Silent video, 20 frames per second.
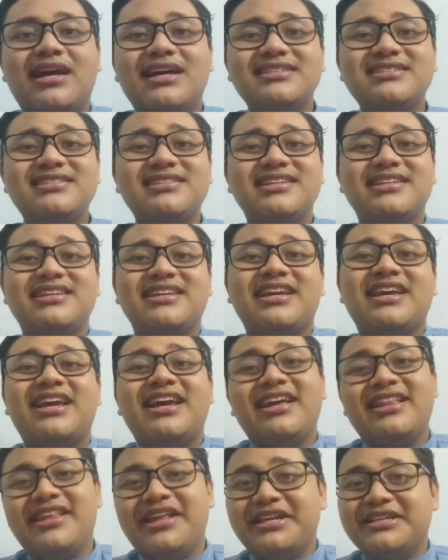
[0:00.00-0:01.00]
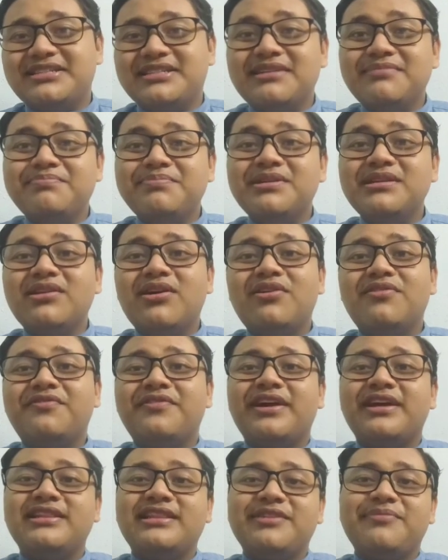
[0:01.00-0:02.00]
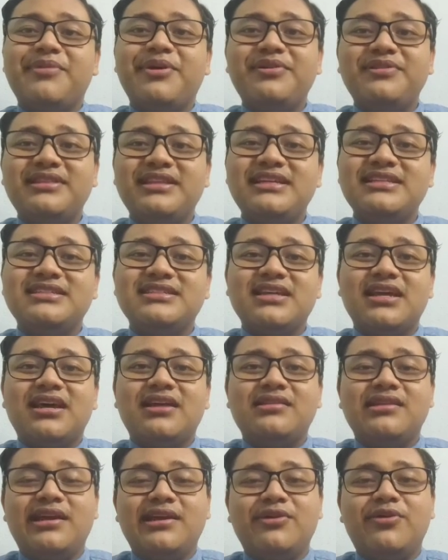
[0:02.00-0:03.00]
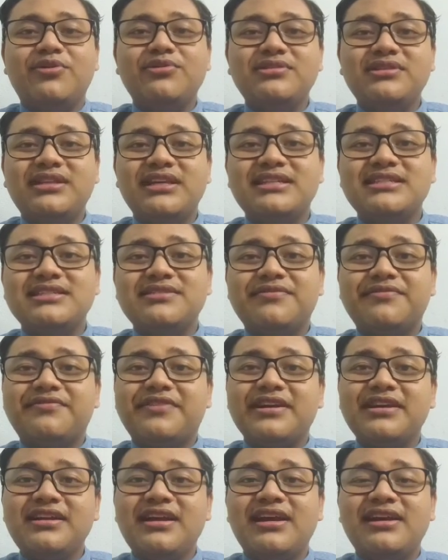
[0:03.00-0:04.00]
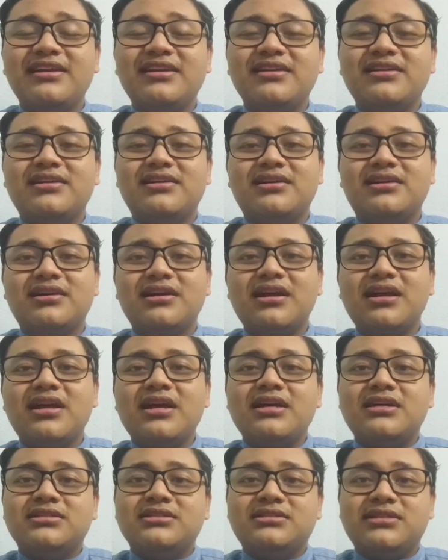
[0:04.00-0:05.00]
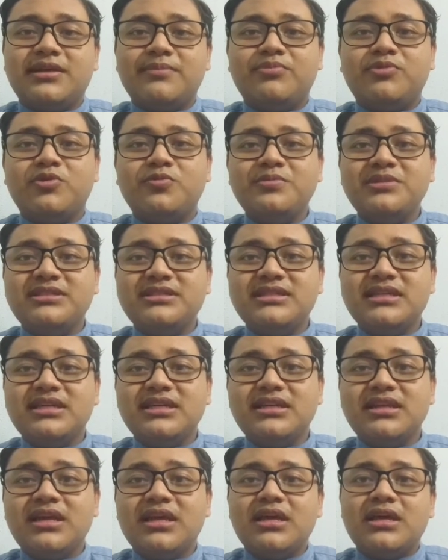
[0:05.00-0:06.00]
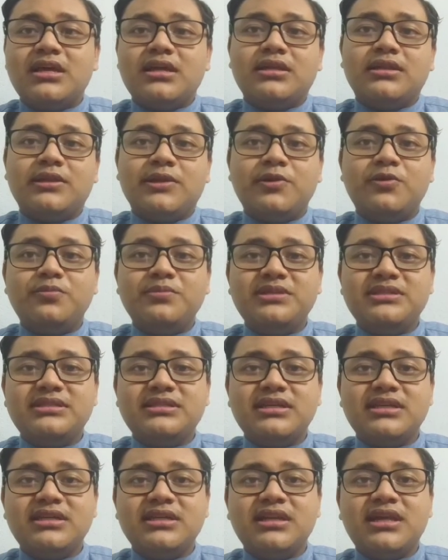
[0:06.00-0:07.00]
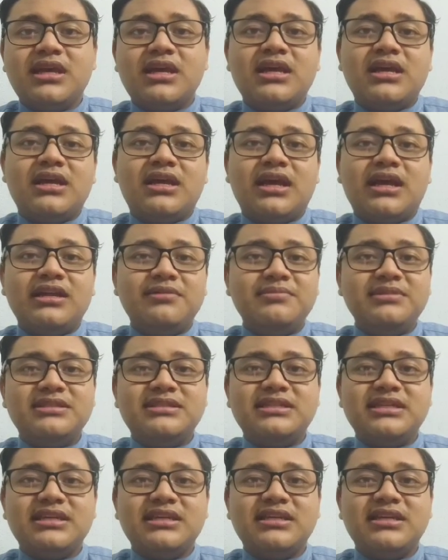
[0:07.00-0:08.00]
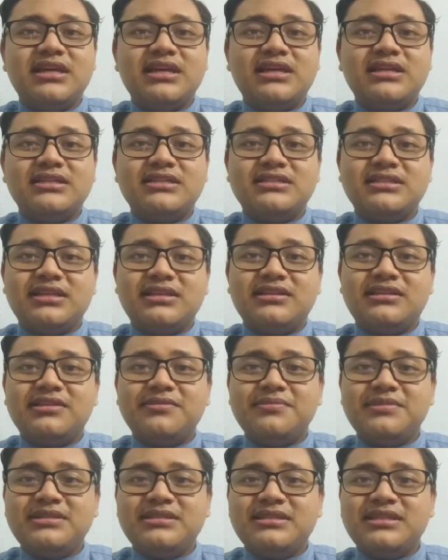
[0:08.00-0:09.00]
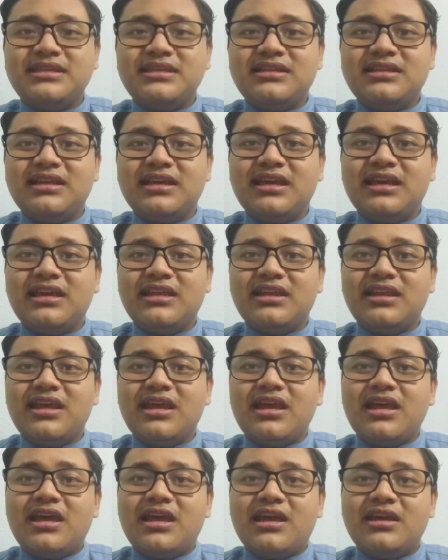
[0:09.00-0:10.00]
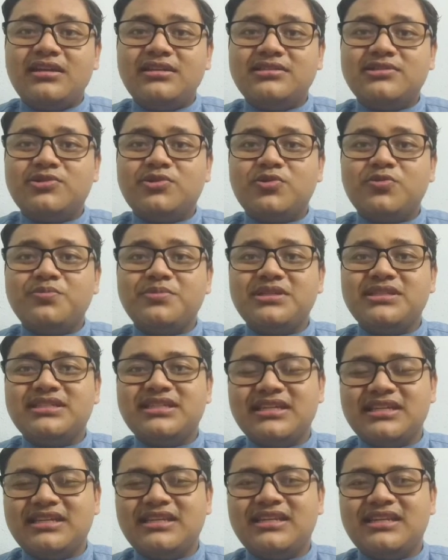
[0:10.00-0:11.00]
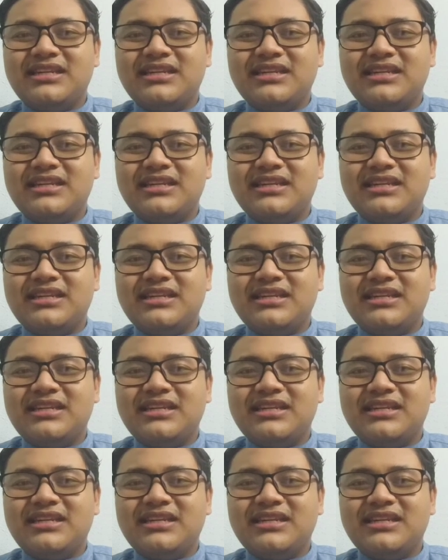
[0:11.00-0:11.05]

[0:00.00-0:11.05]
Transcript: lastly, the example of antibiotics that contains fungi are streptomycin, neomycin, kanamycin, gentamicin, and erythromycin.